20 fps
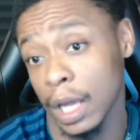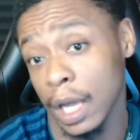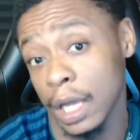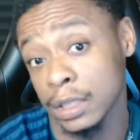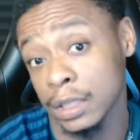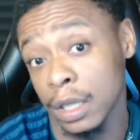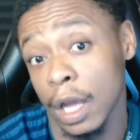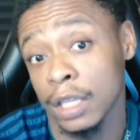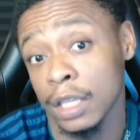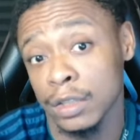
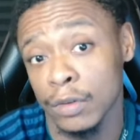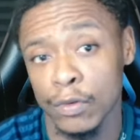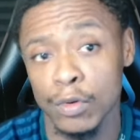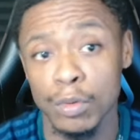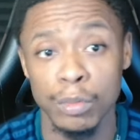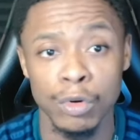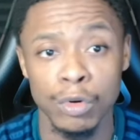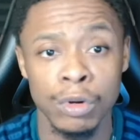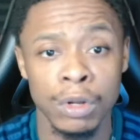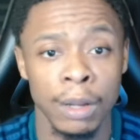as a
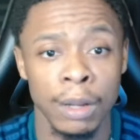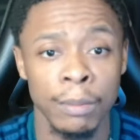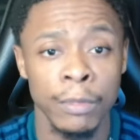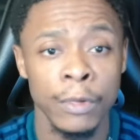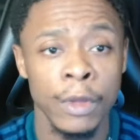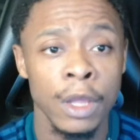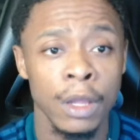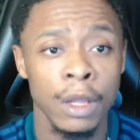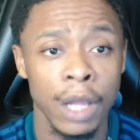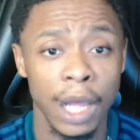football club.
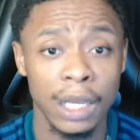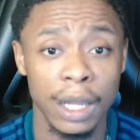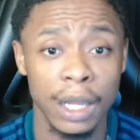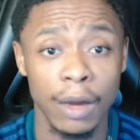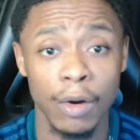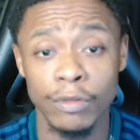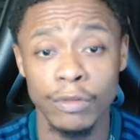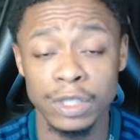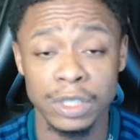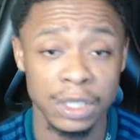And that
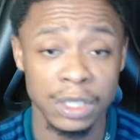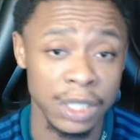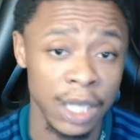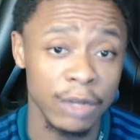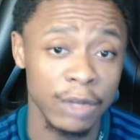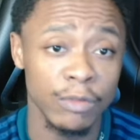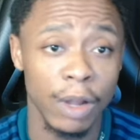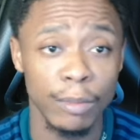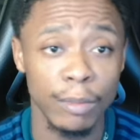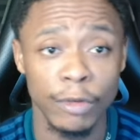obviously
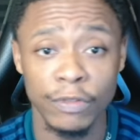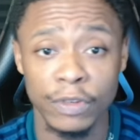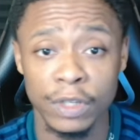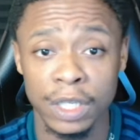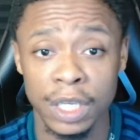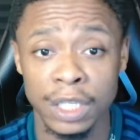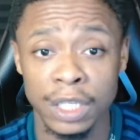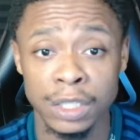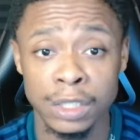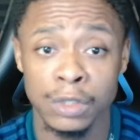had
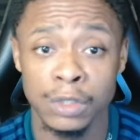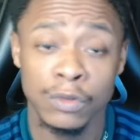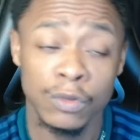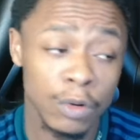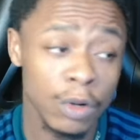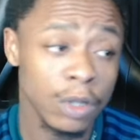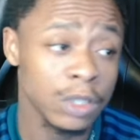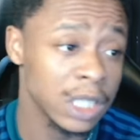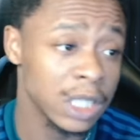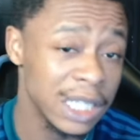ramifications
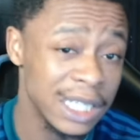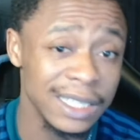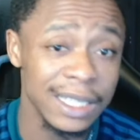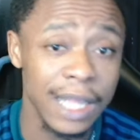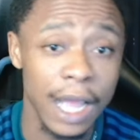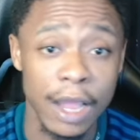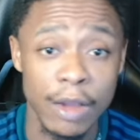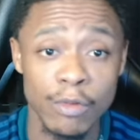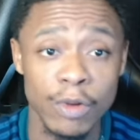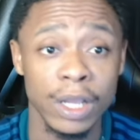for us
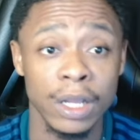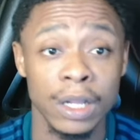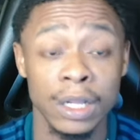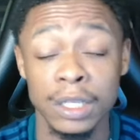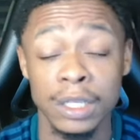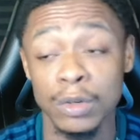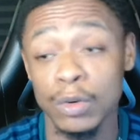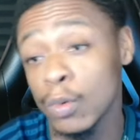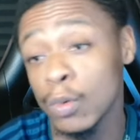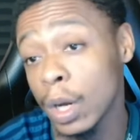
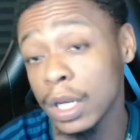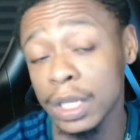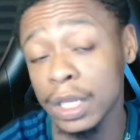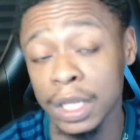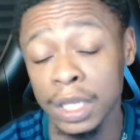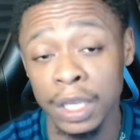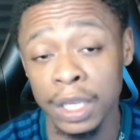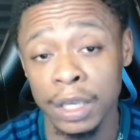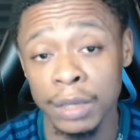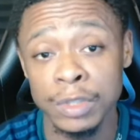indirectly, or one of
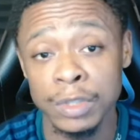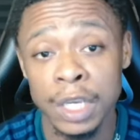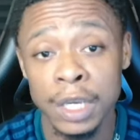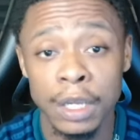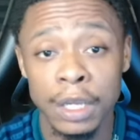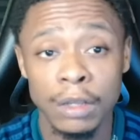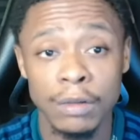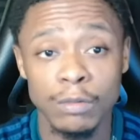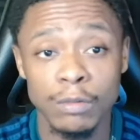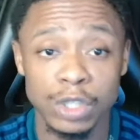the games
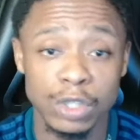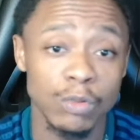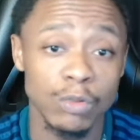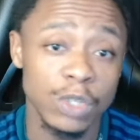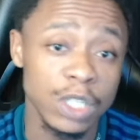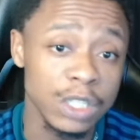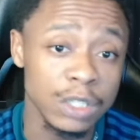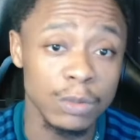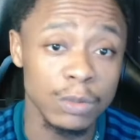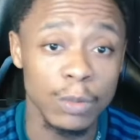was the
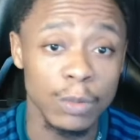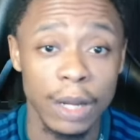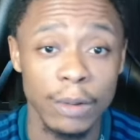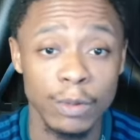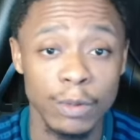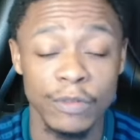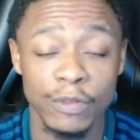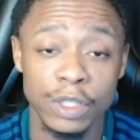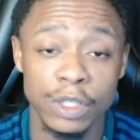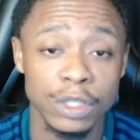reason why
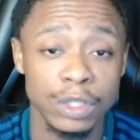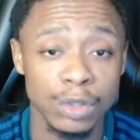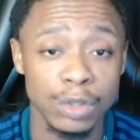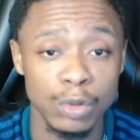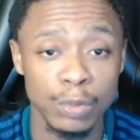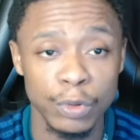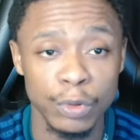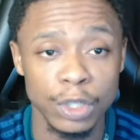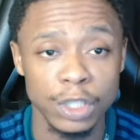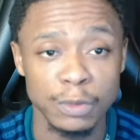we finished
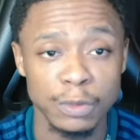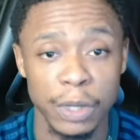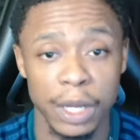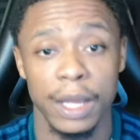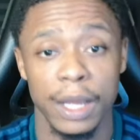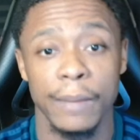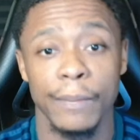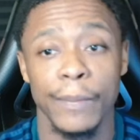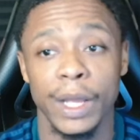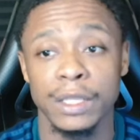2 points
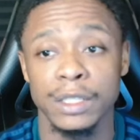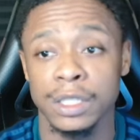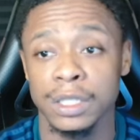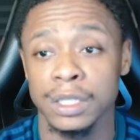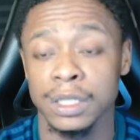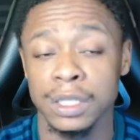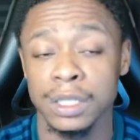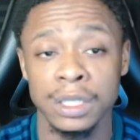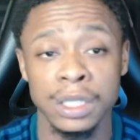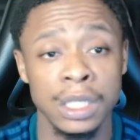behind
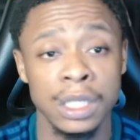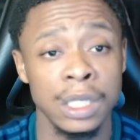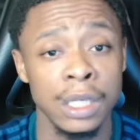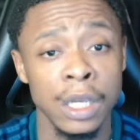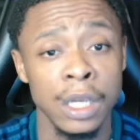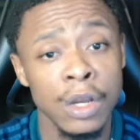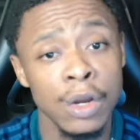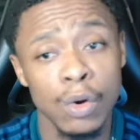Manchester City.